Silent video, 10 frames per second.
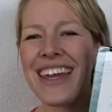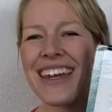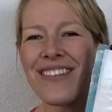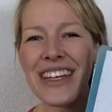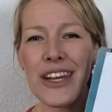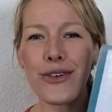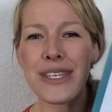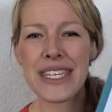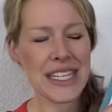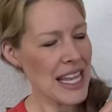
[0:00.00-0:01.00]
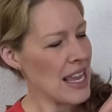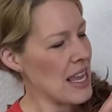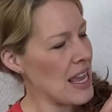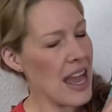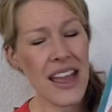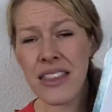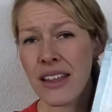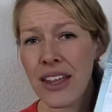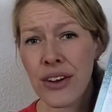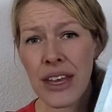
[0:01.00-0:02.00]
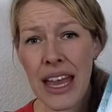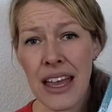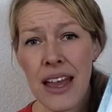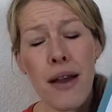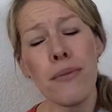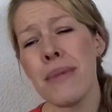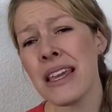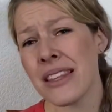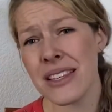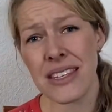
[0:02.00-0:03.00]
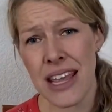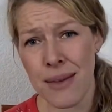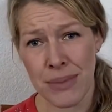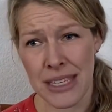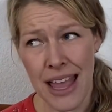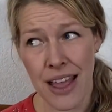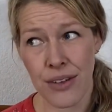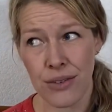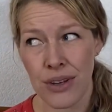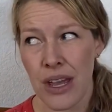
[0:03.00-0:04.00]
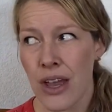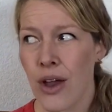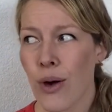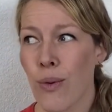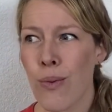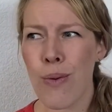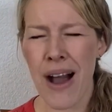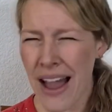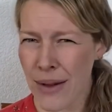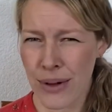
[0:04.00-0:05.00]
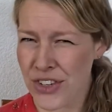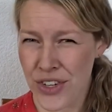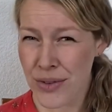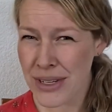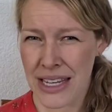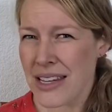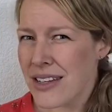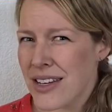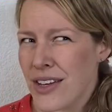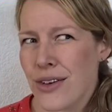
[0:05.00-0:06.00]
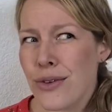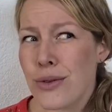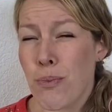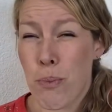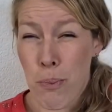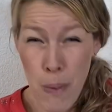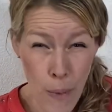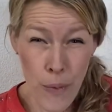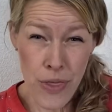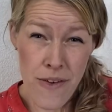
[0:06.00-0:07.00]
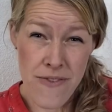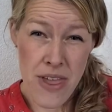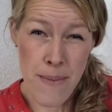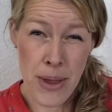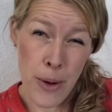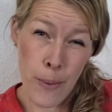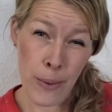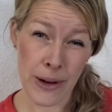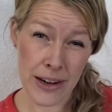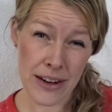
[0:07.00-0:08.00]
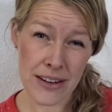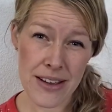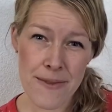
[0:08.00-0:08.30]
Now we know C and the letter K make the same sound. Why would you need to use both of them in a word?